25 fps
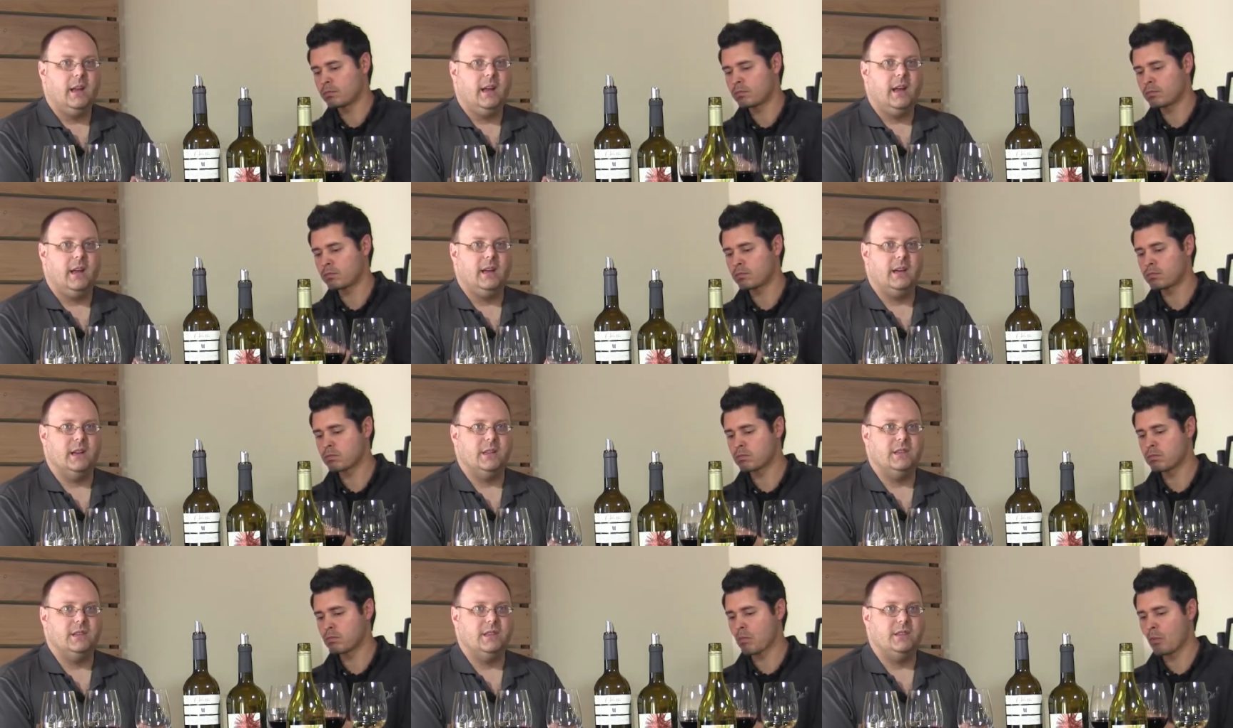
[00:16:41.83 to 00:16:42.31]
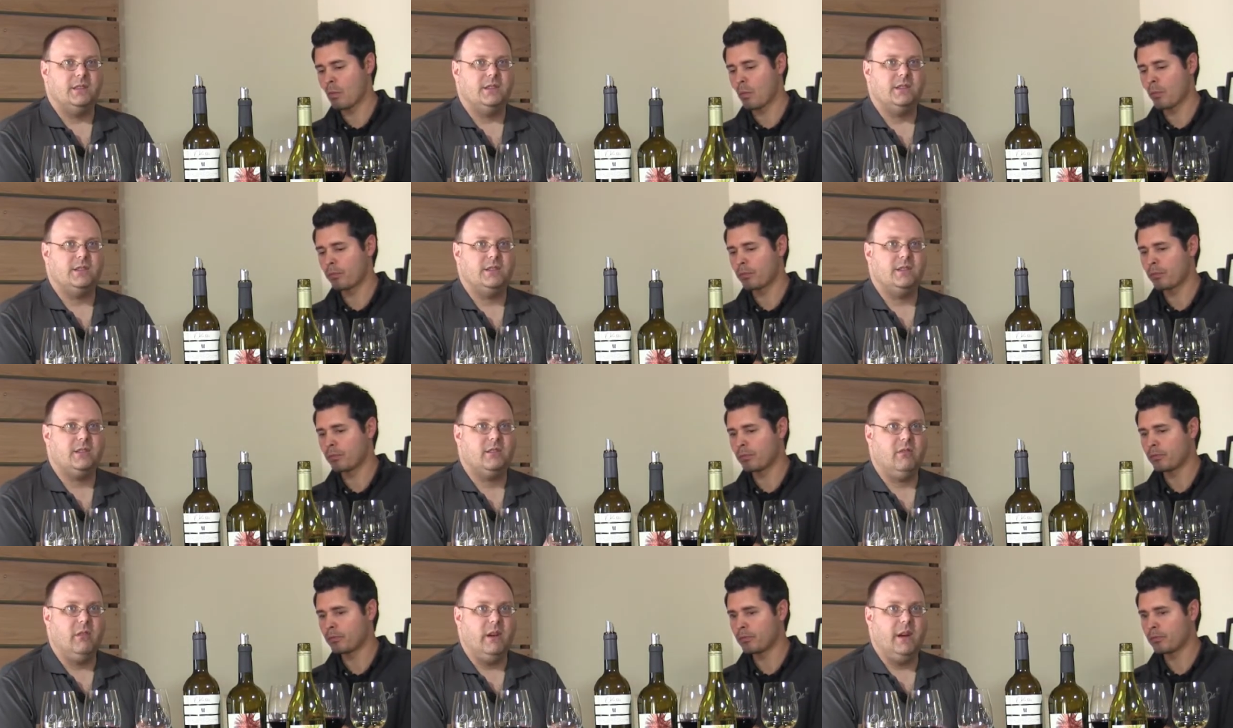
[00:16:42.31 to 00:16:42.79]
Speaker 1: It doesn't
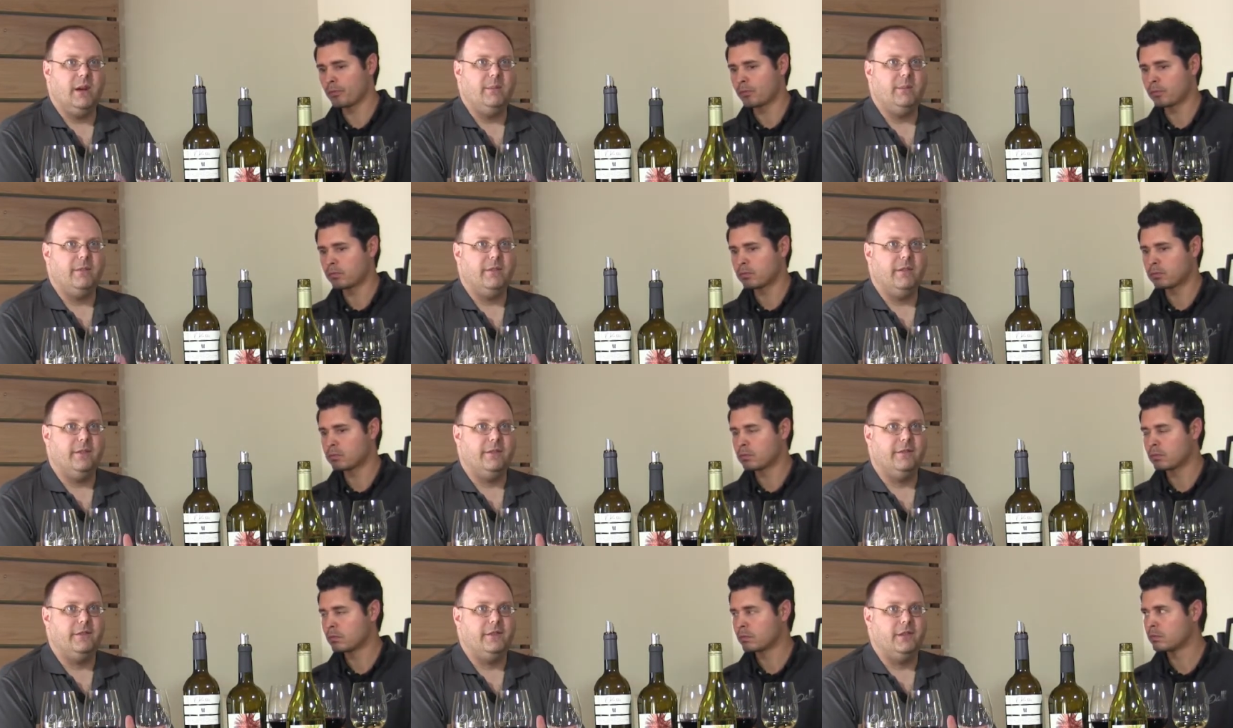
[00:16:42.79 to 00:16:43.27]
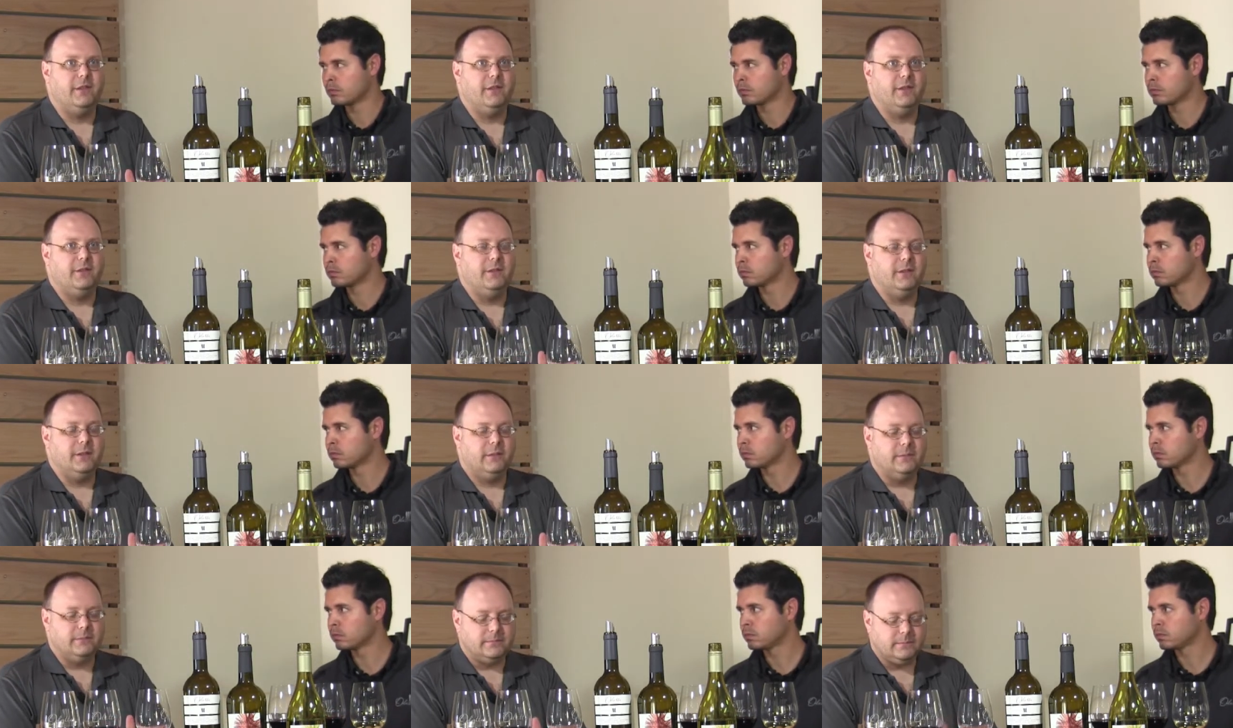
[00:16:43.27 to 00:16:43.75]
scream for
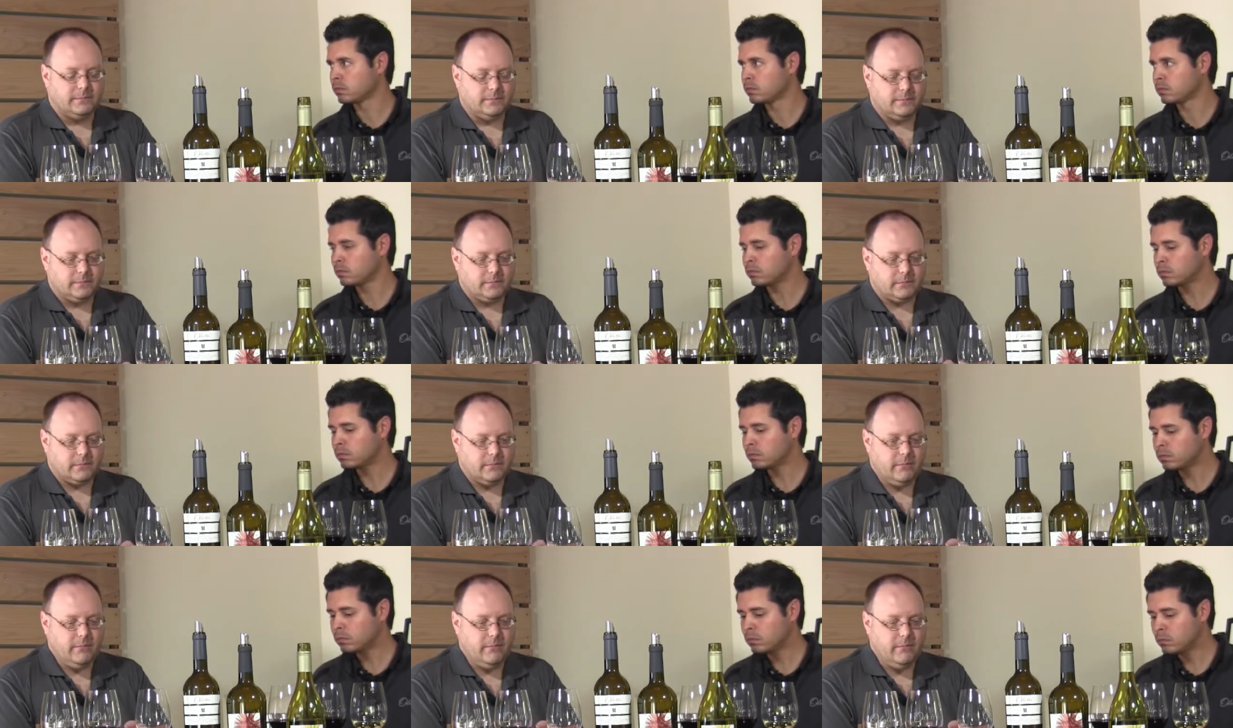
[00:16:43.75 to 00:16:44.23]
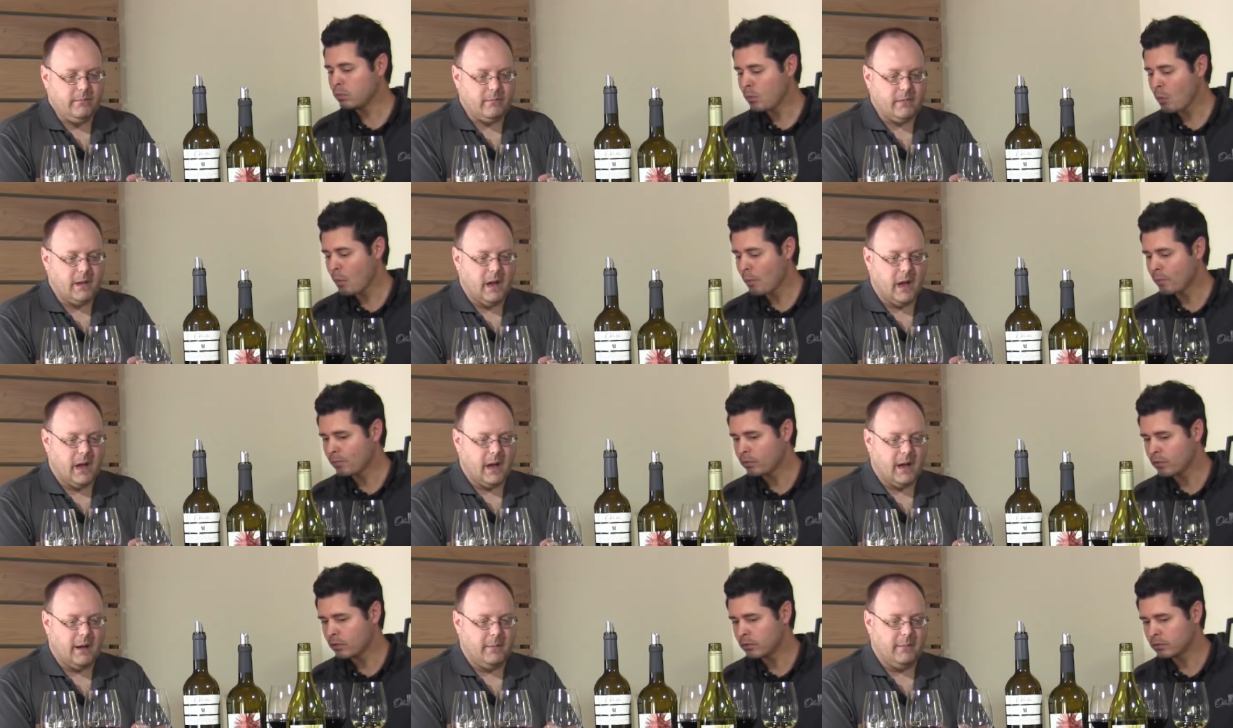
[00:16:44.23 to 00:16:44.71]
food.
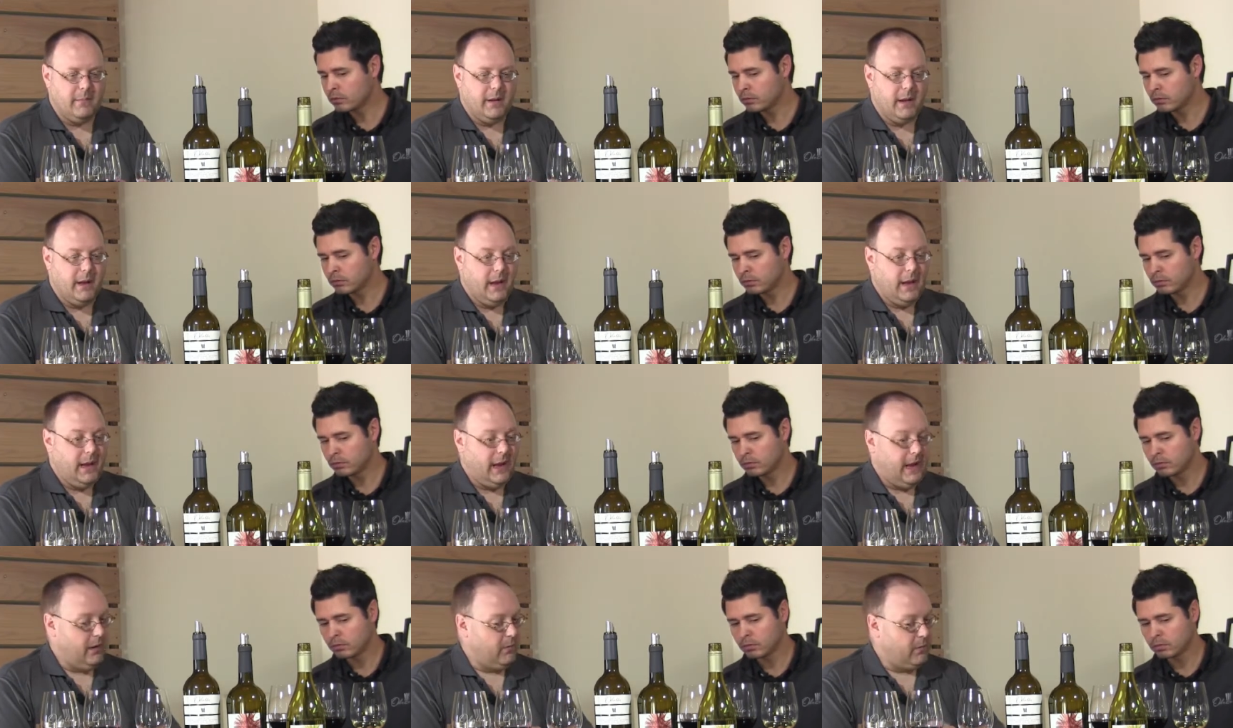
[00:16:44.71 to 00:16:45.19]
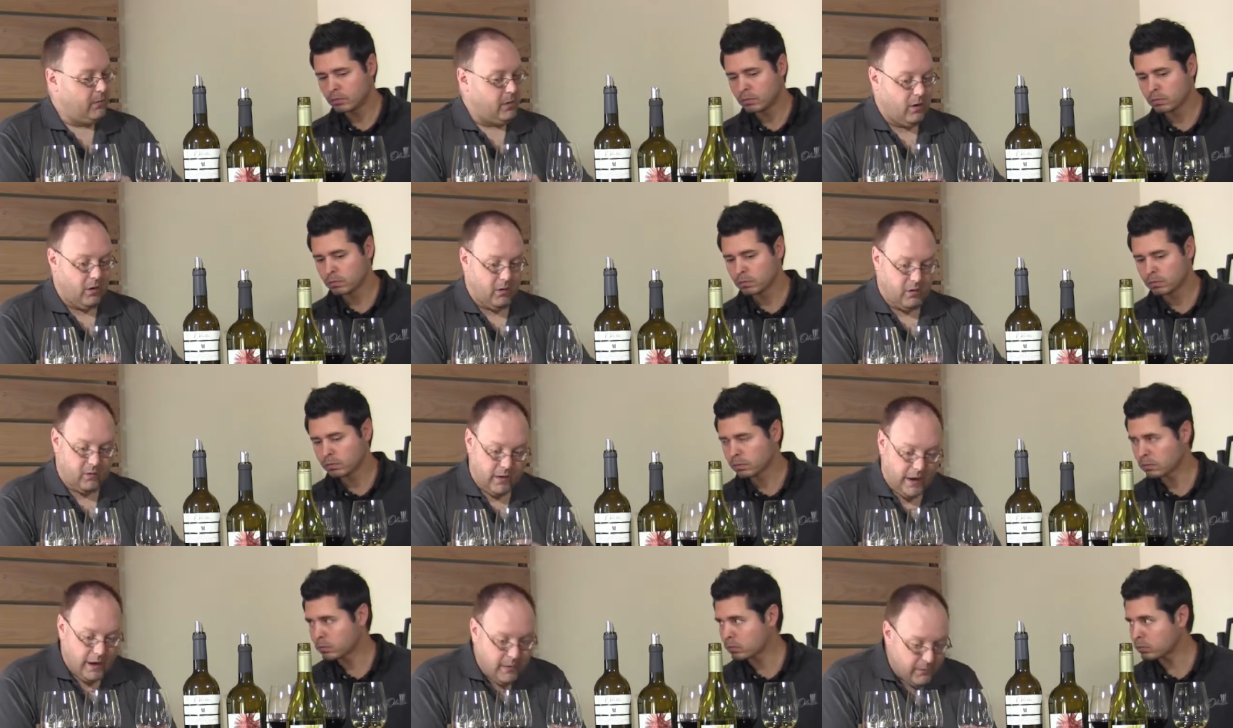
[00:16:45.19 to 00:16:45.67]
It will go
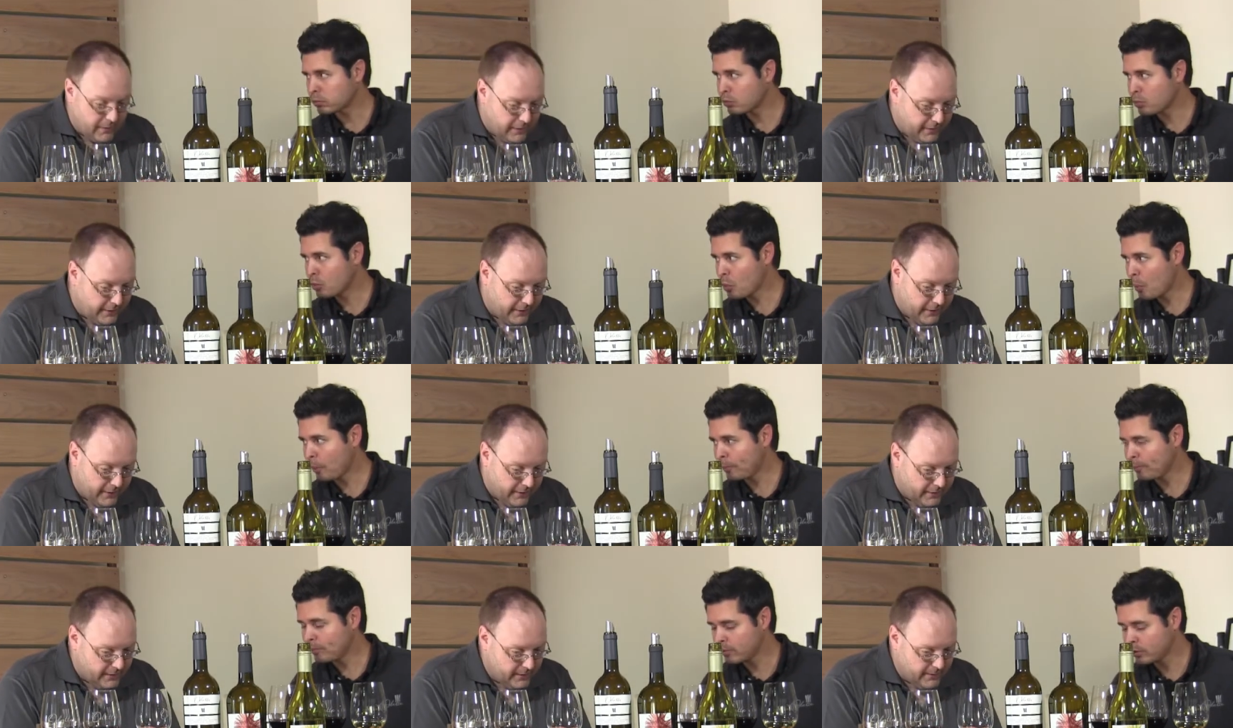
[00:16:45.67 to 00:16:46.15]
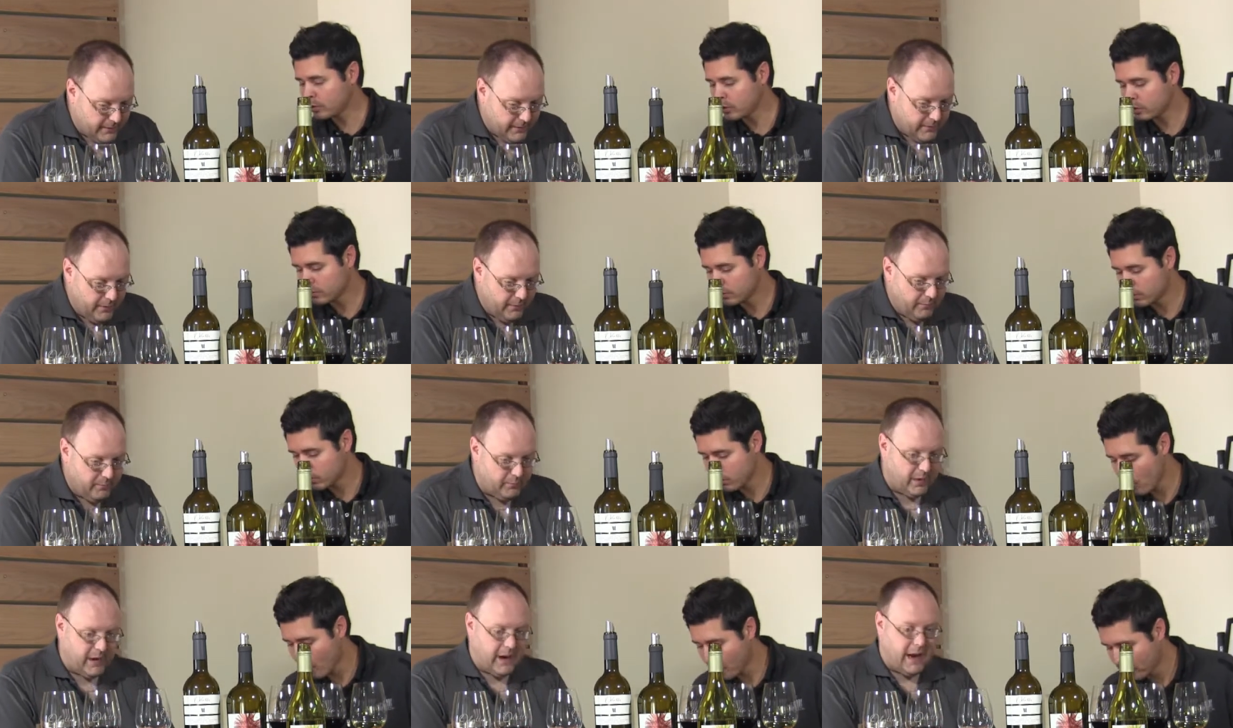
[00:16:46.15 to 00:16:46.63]
great with food,
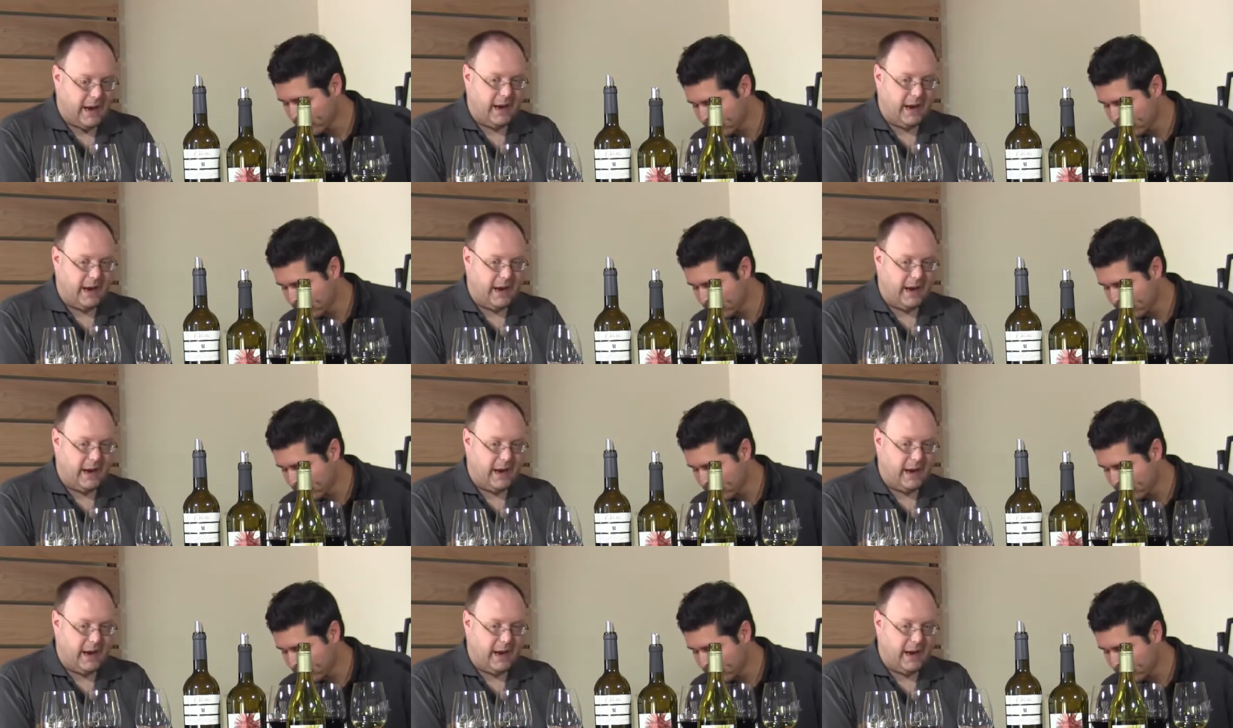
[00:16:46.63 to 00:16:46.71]
but